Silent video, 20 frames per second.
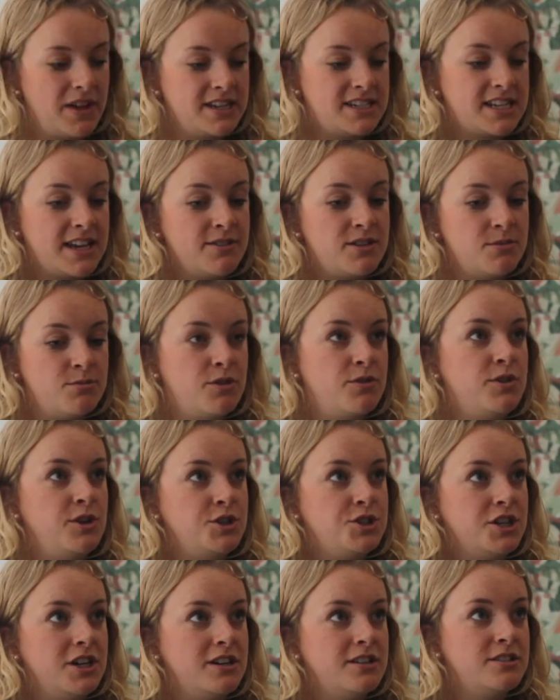and to give them a
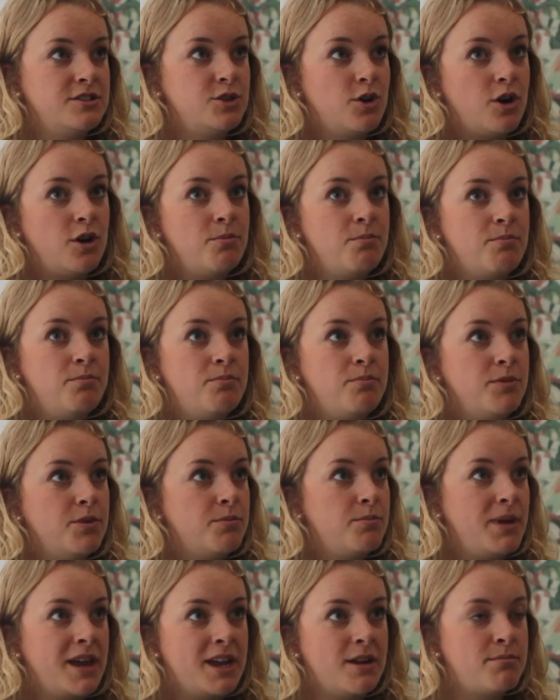future, not
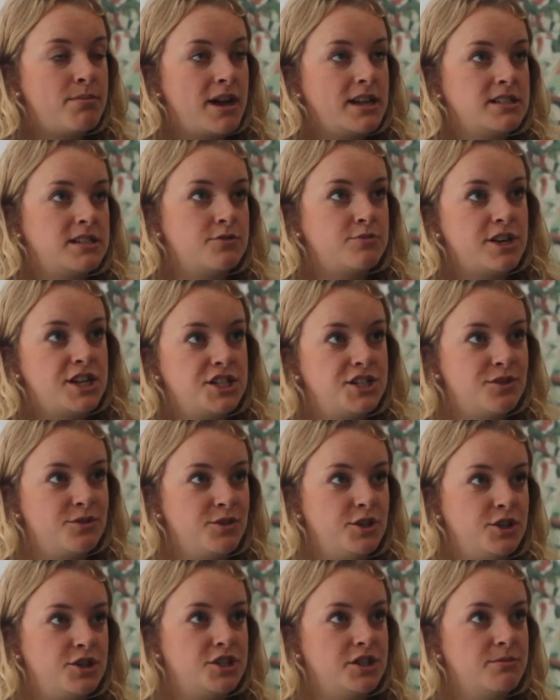a bigger, better, richer
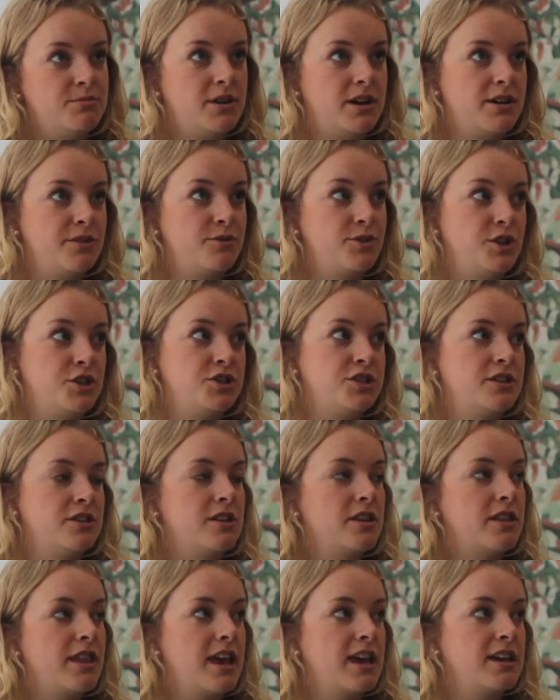future, but a future
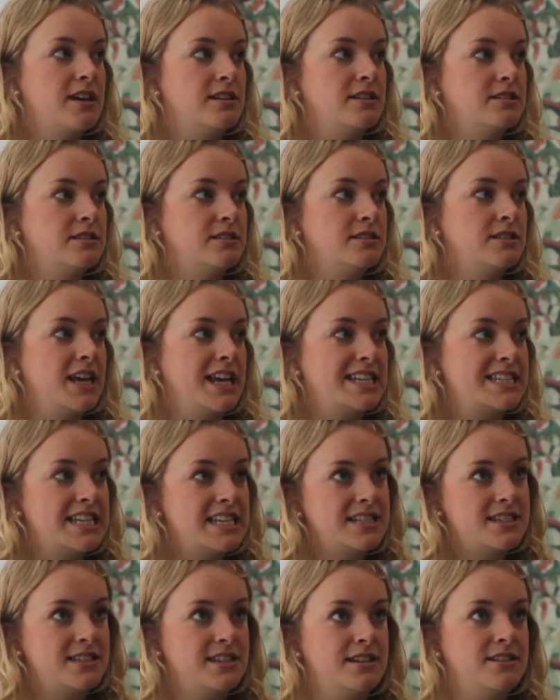that they can
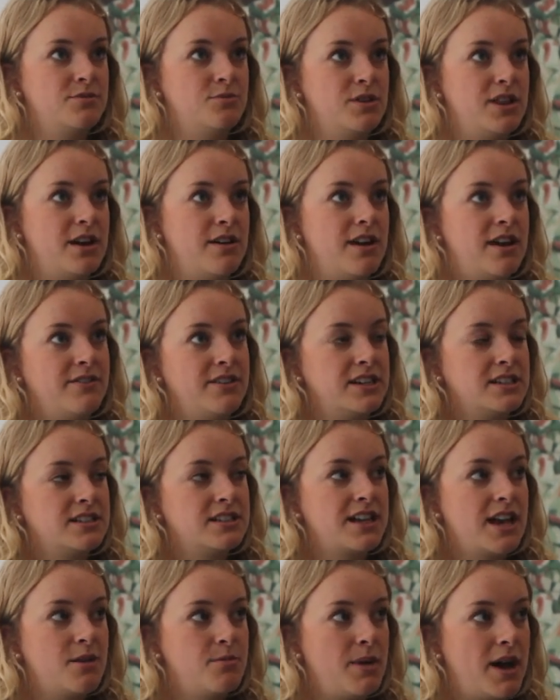exist in without having
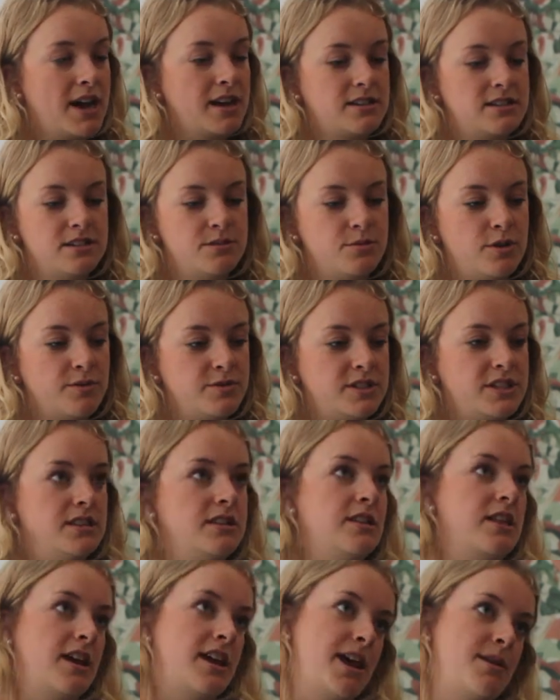to go back to the poverty
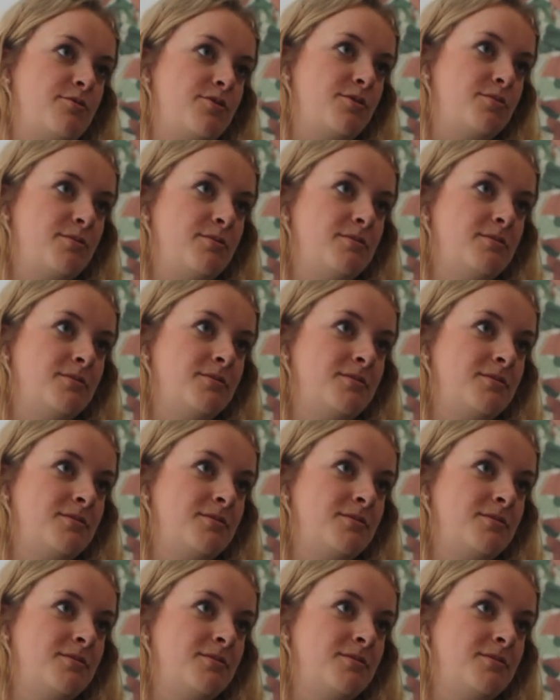that they came from.